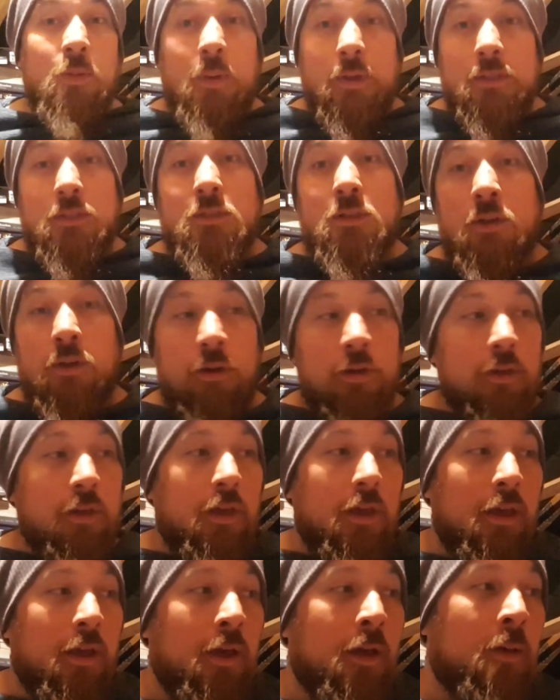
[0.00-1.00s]
you had to
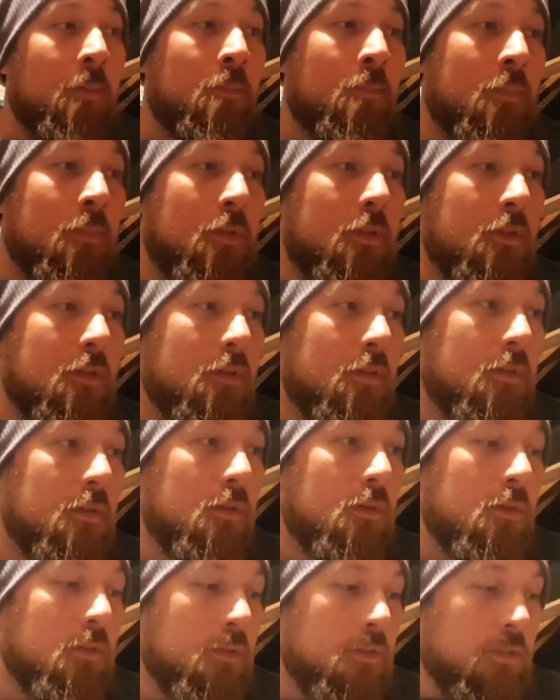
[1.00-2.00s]
like the
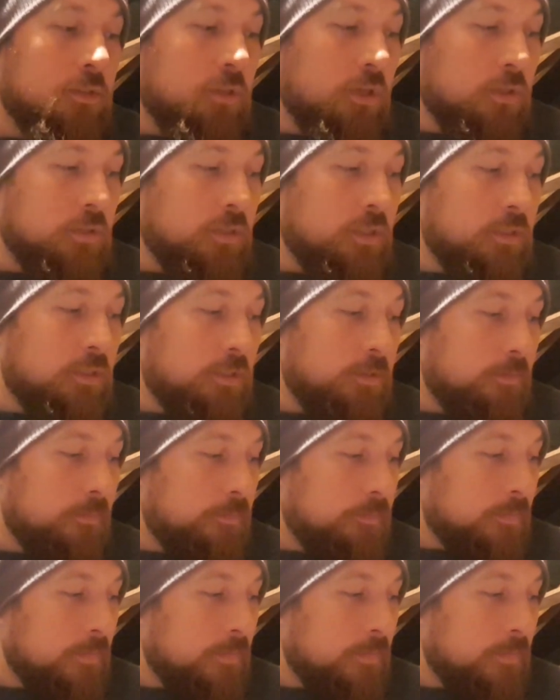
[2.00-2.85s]
sausage.